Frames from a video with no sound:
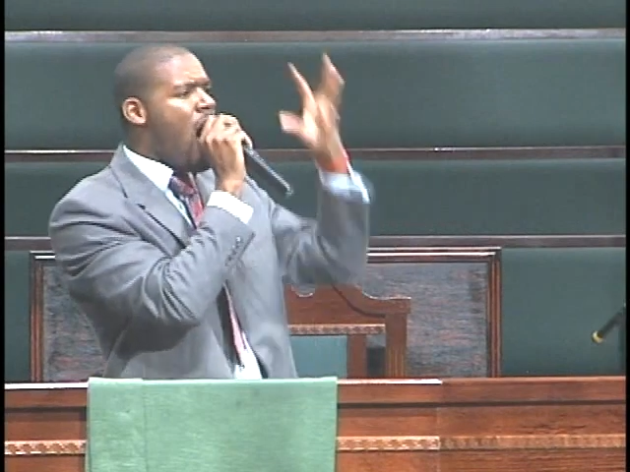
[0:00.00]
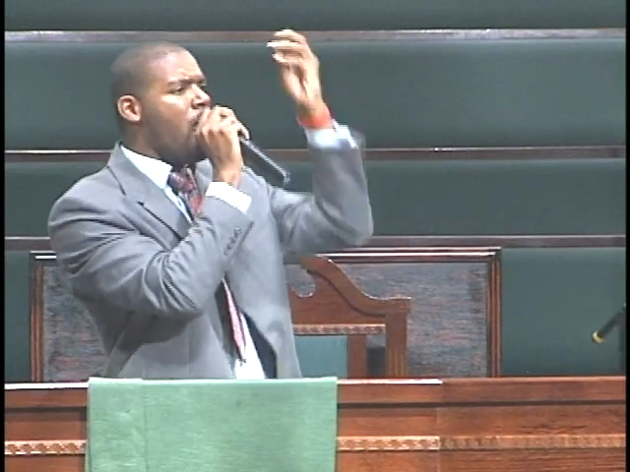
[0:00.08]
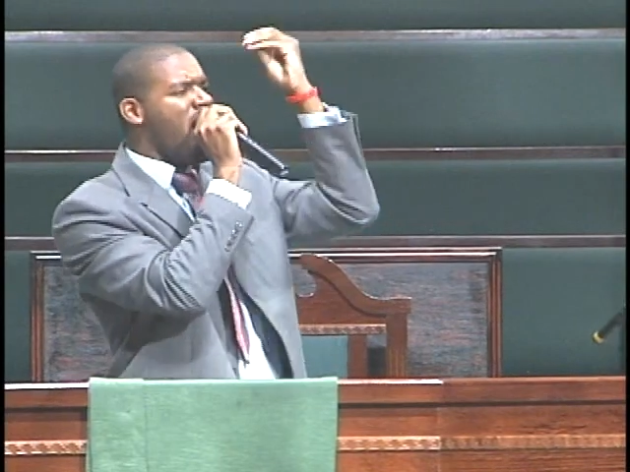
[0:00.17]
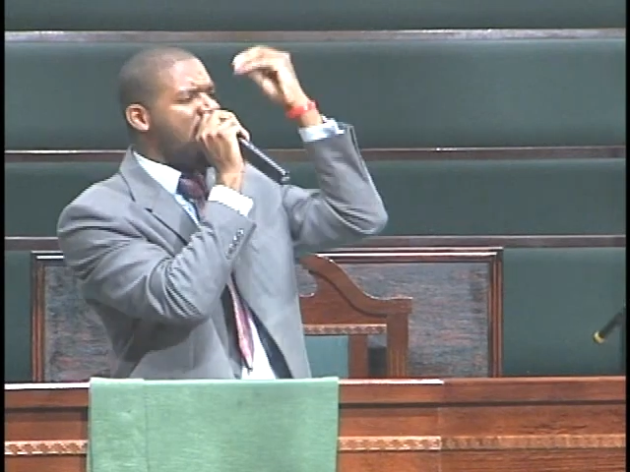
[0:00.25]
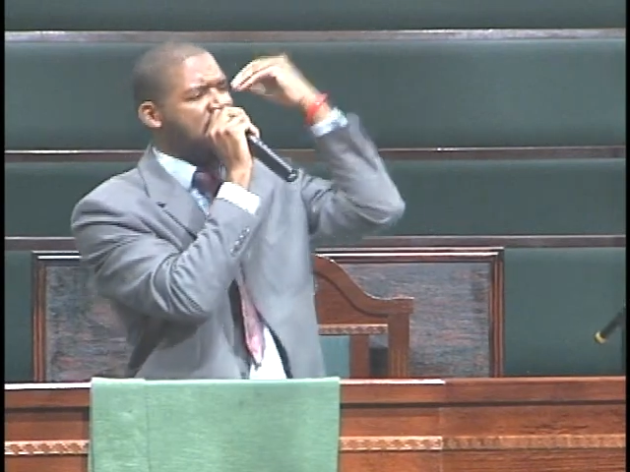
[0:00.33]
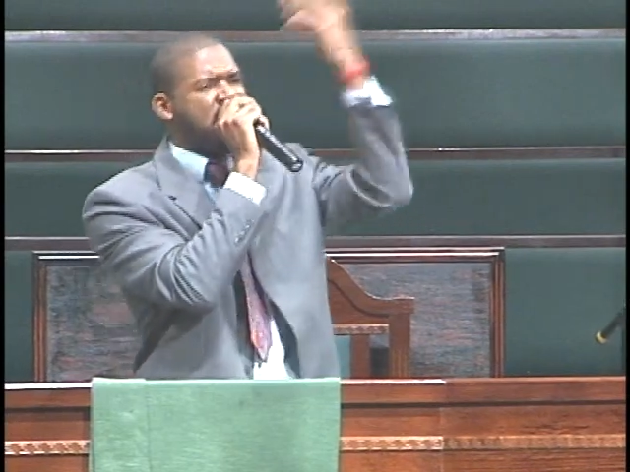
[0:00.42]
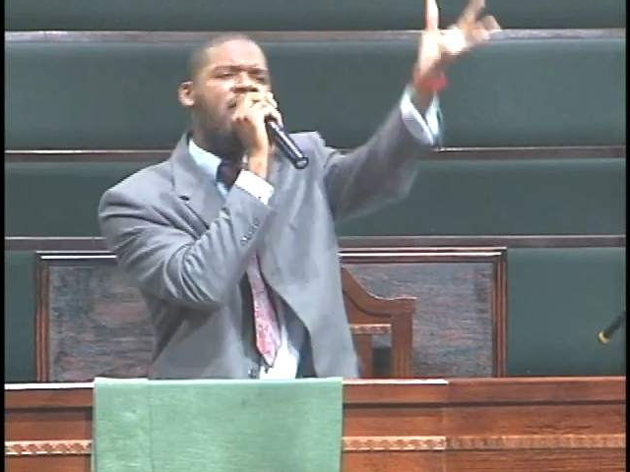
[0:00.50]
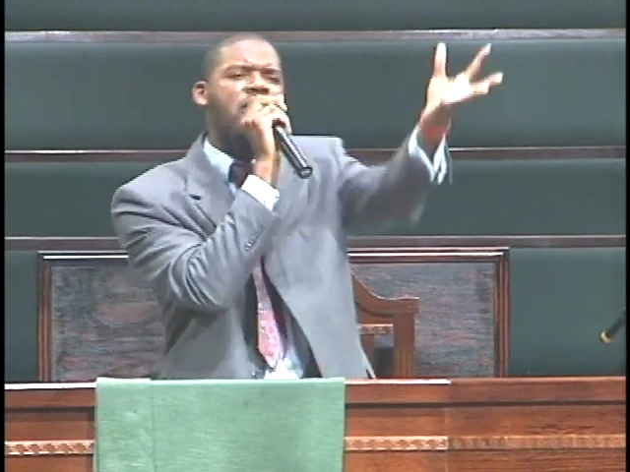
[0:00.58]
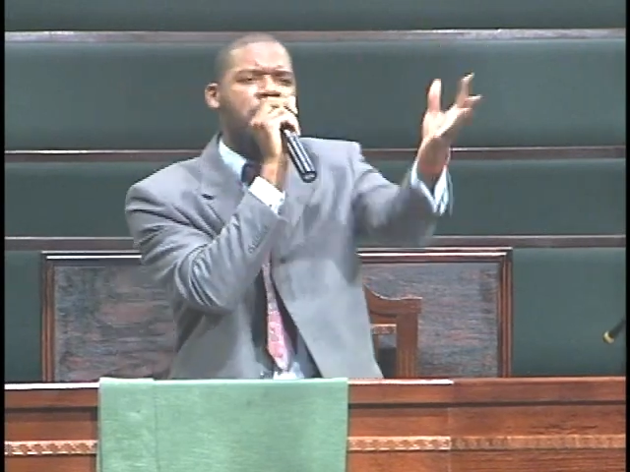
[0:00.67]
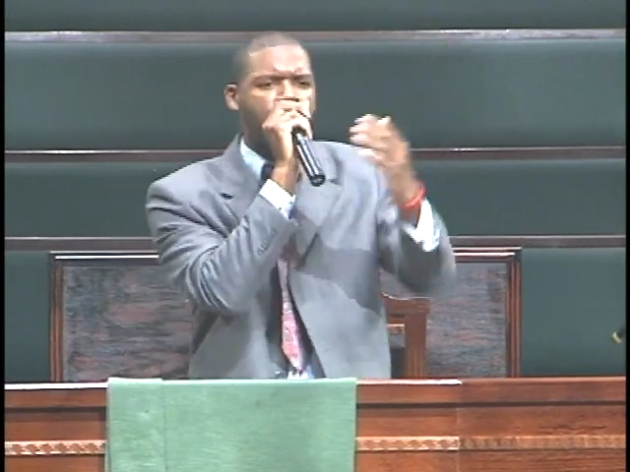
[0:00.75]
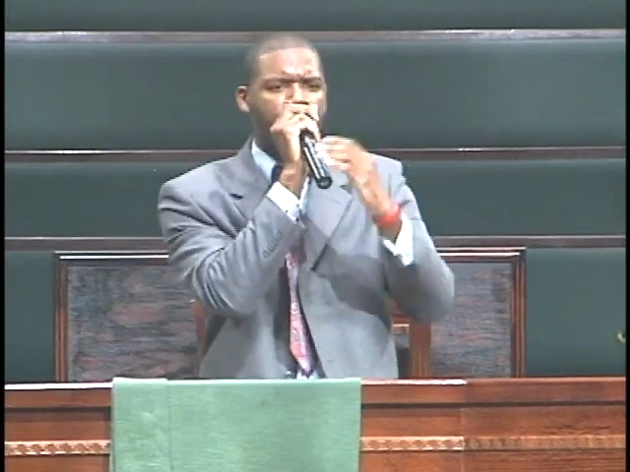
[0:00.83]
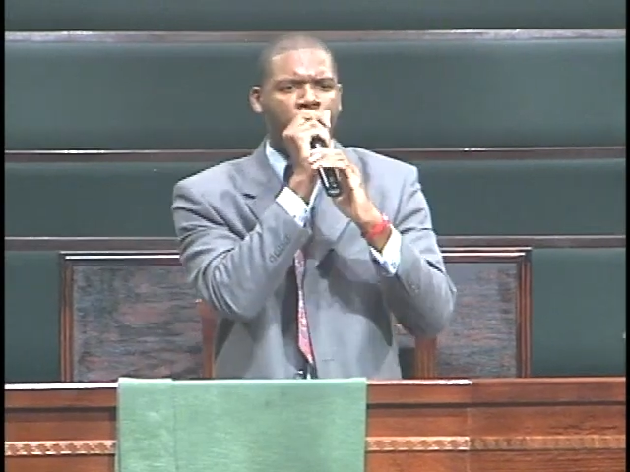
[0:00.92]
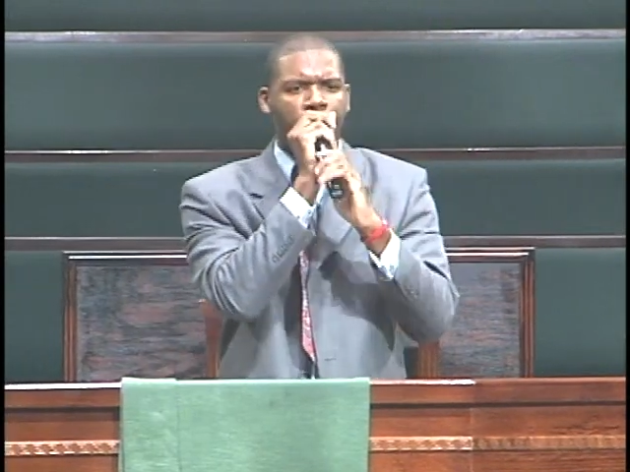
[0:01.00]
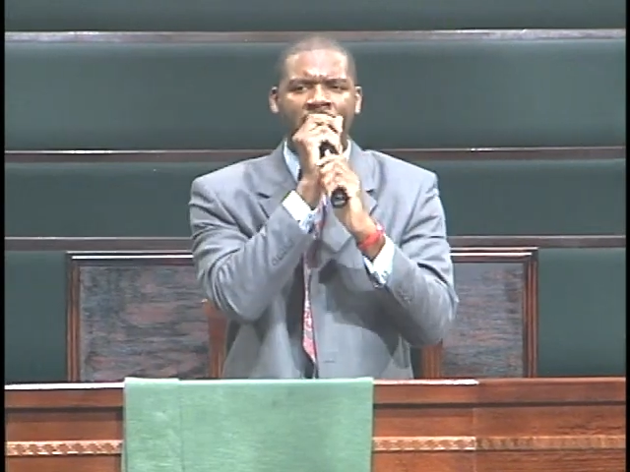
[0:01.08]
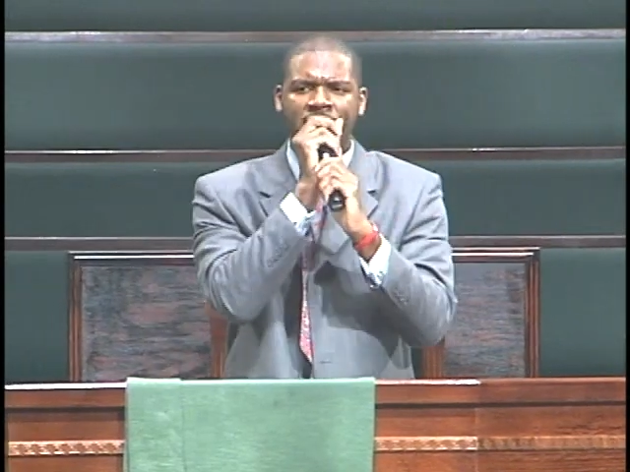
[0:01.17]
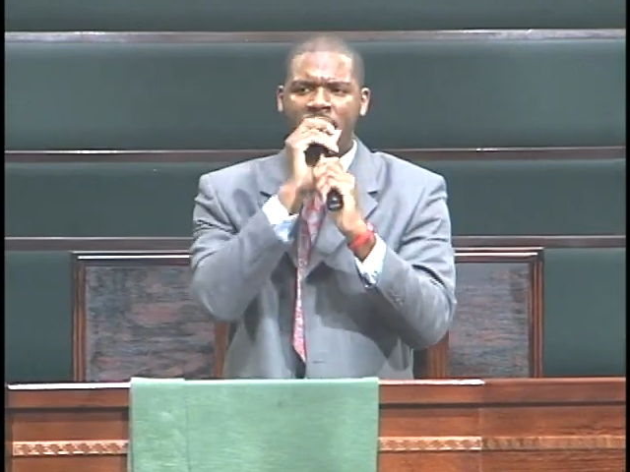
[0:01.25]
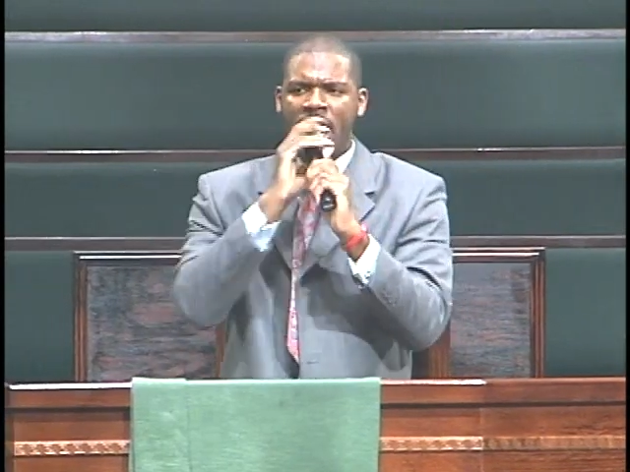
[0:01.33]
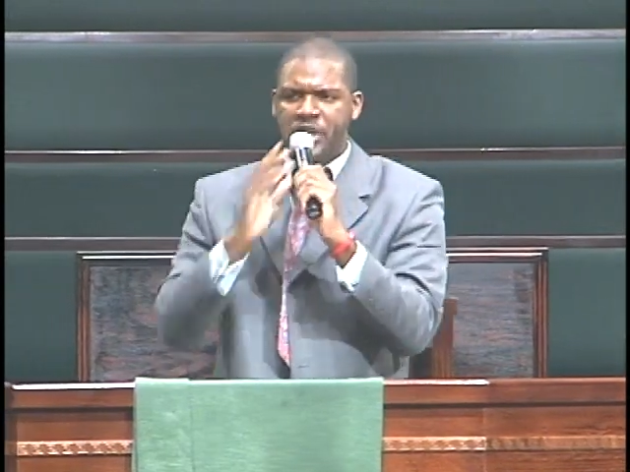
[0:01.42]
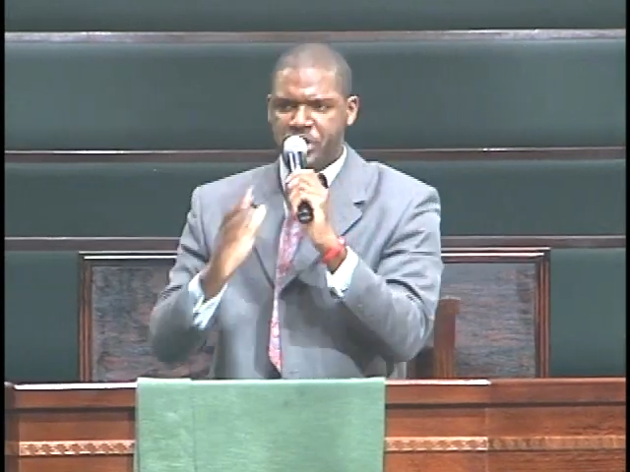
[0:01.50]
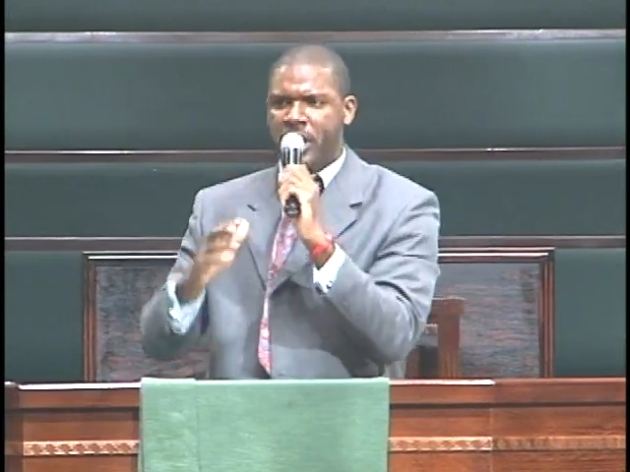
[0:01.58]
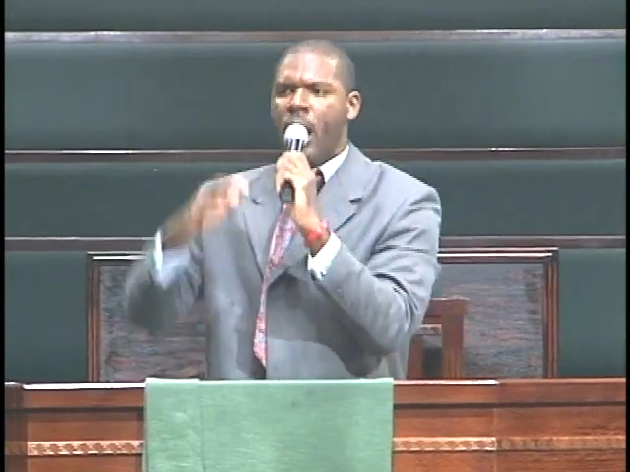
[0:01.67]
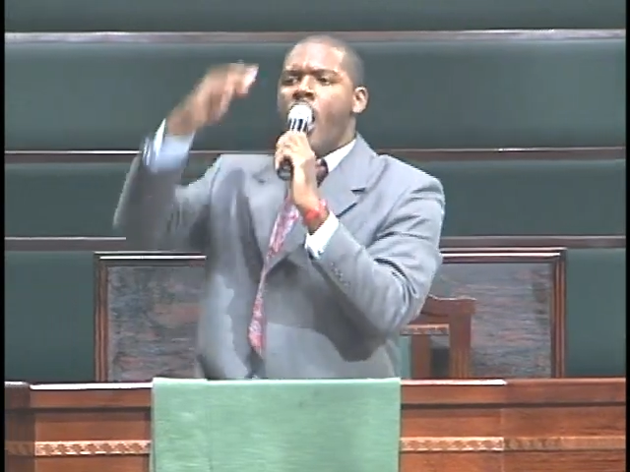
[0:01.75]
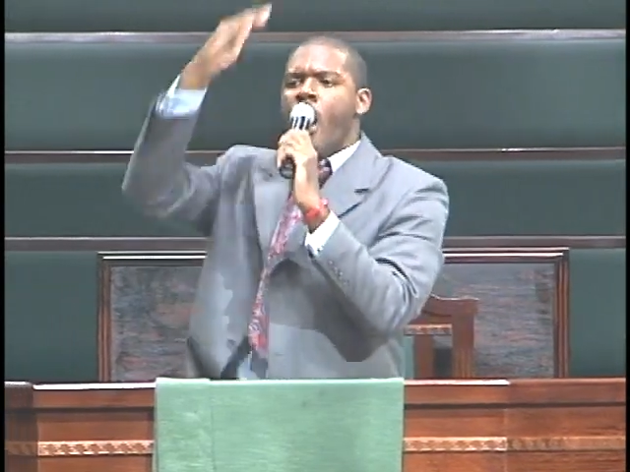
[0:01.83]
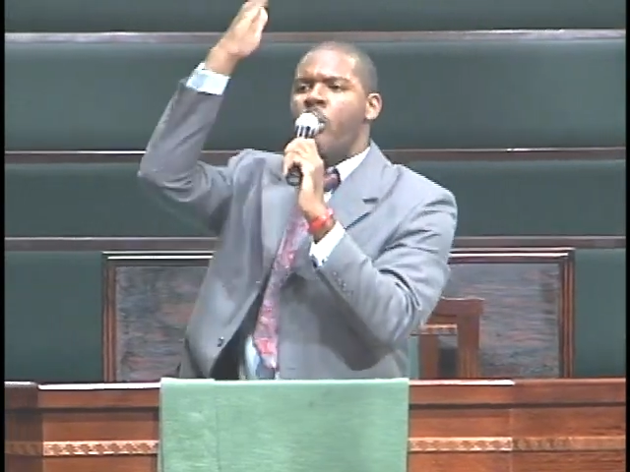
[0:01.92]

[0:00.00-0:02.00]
already giving you the revelation?